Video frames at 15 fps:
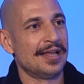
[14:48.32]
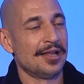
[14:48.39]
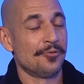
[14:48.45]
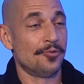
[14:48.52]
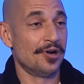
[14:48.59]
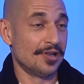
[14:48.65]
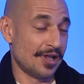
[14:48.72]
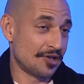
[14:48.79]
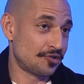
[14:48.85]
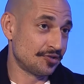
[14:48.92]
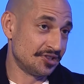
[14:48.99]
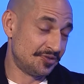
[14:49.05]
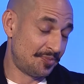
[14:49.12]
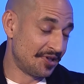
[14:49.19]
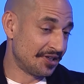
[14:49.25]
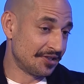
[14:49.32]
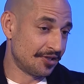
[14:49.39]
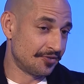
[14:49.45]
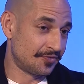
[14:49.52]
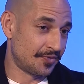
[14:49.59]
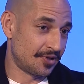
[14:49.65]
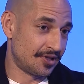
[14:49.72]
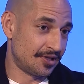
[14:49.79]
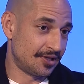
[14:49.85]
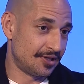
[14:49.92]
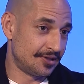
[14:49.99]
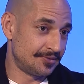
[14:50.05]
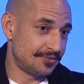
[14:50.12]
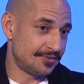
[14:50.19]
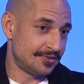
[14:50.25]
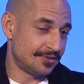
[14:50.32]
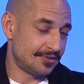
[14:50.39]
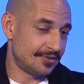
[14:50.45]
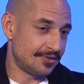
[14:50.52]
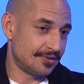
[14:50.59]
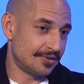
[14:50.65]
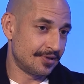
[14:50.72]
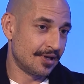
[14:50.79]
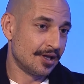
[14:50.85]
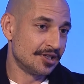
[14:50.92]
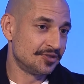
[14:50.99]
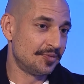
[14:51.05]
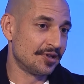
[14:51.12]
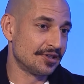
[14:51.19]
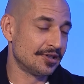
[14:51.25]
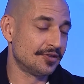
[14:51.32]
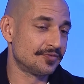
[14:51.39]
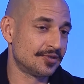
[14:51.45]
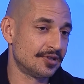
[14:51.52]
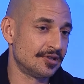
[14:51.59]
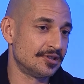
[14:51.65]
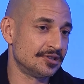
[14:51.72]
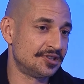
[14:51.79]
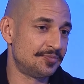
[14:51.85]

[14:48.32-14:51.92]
Well, actually, speaking of the